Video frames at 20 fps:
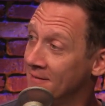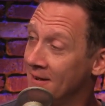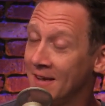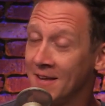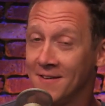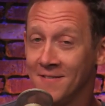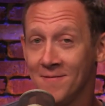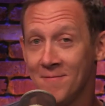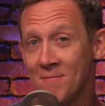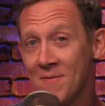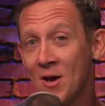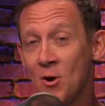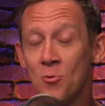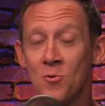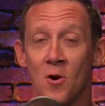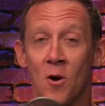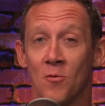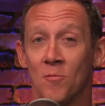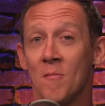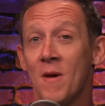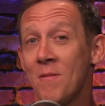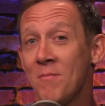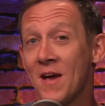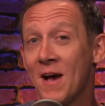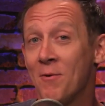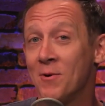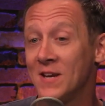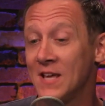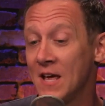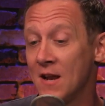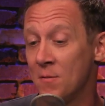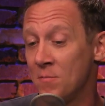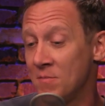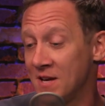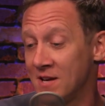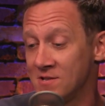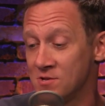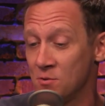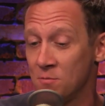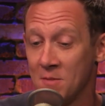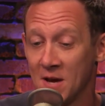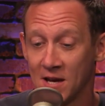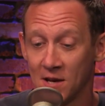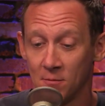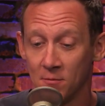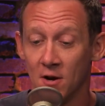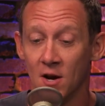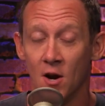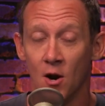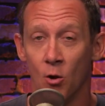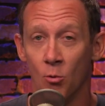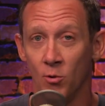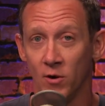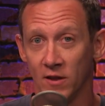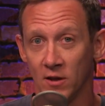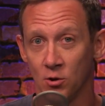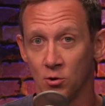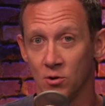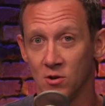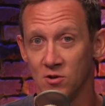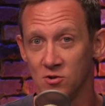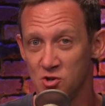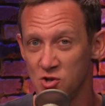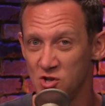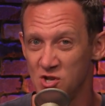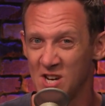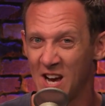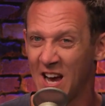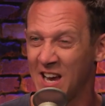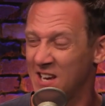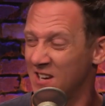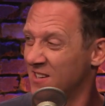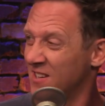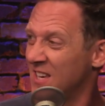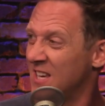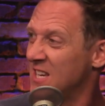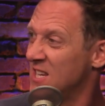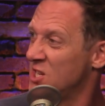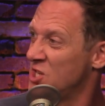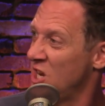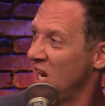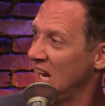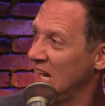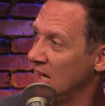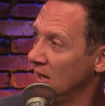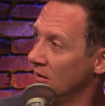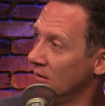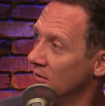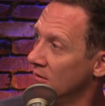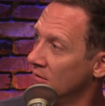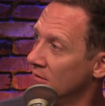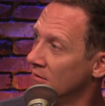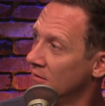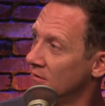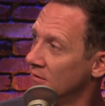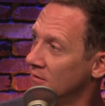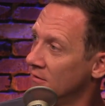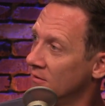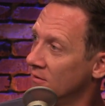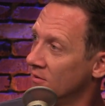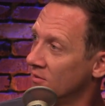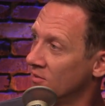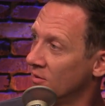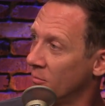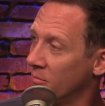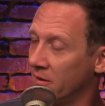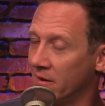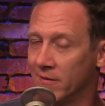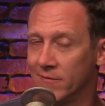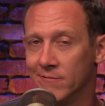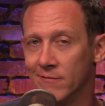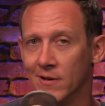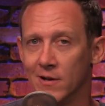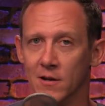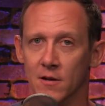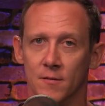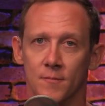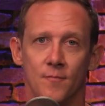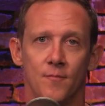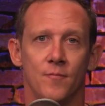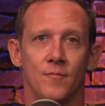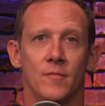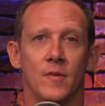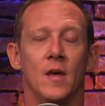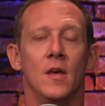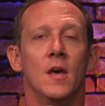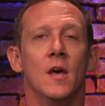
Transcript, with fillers: And who knows? Maybe I would get it because it would make a, a really good giant keychain or something. good idea.